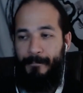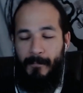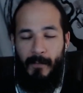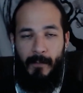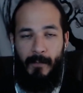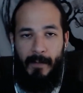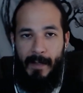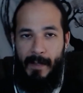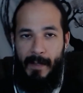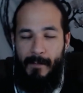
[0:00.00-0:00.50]

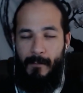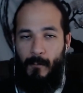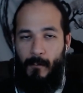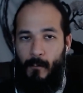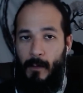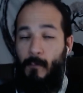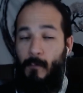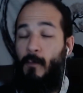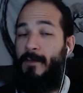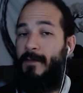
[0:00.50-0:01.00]
Okay,
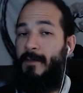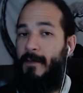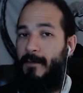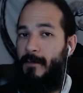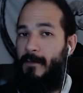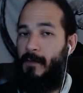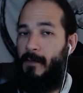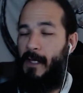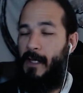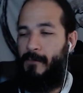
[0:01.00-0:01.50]
what was this
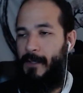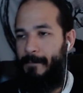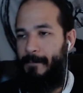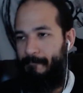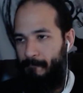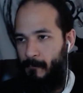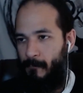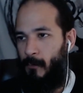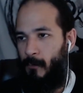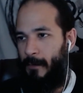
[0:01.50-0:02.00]
discovery?
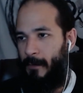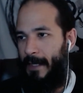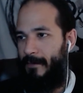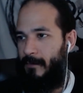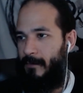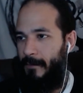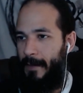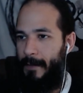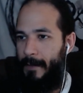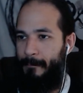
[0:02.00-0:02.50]
We'll get
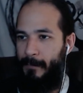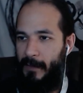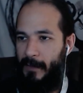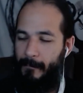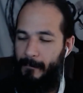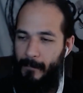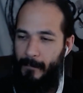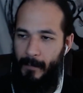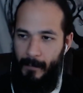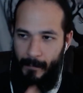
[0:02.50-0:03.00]
to that, but
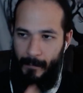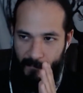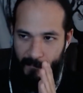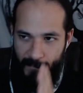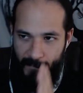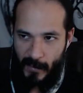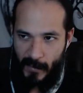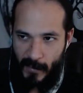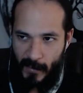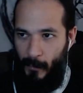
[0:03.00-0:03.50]

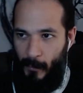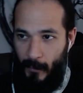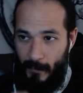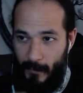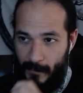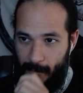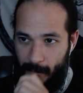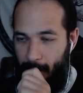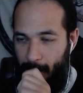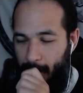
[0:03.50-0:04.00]
first
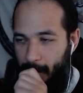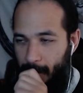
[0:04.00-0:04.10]
pause.